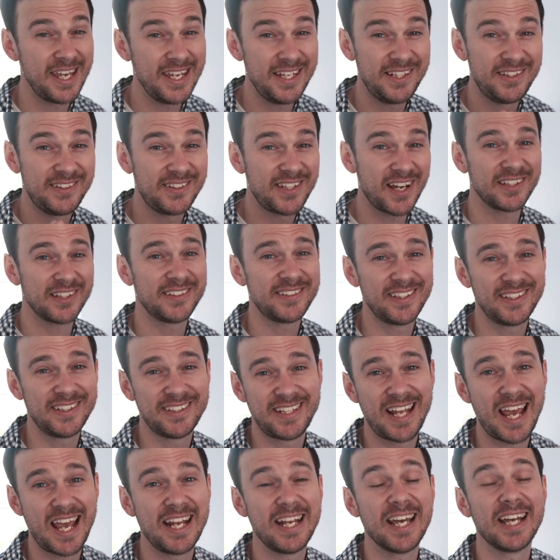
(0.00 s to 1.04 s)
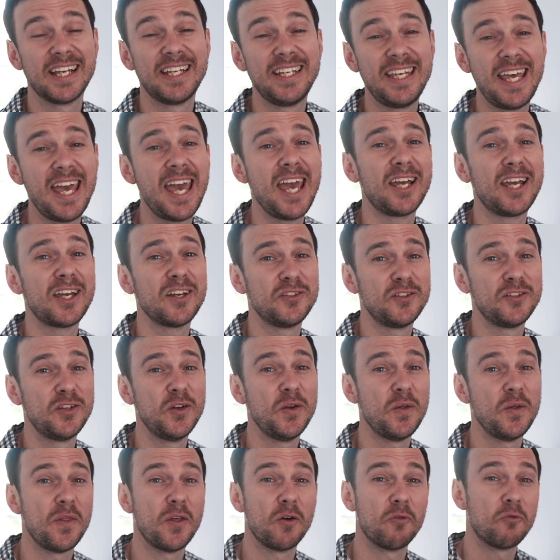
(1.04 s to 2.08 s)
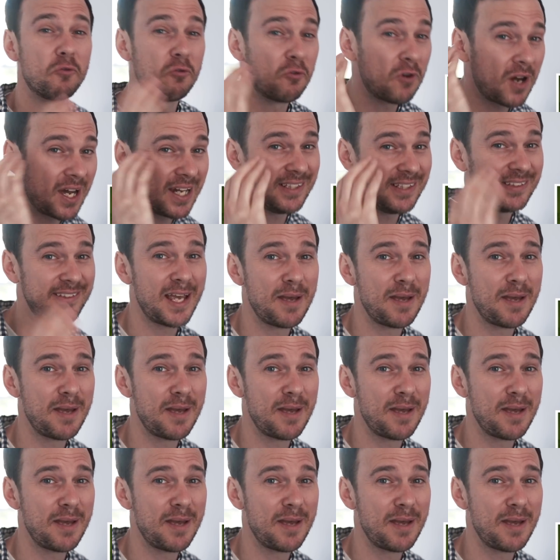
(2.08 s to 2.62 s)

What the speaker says: He does sustain a kick to the right